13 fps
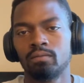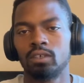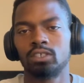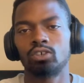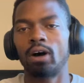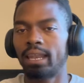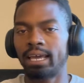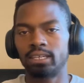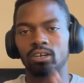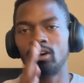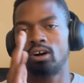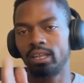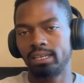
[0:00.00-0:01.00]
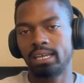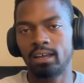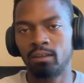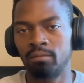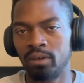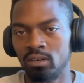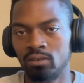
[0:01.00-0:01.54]
So I like to call it down the
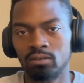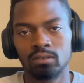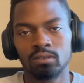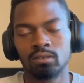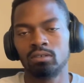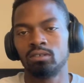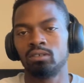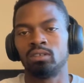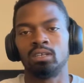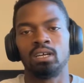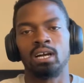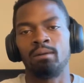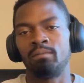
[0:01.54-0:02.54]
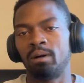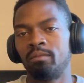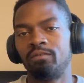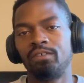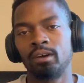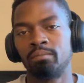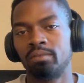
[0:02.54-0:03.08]
middle. I'm a
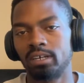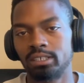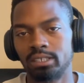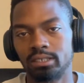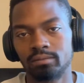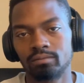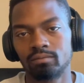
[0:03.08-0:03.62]
fair person.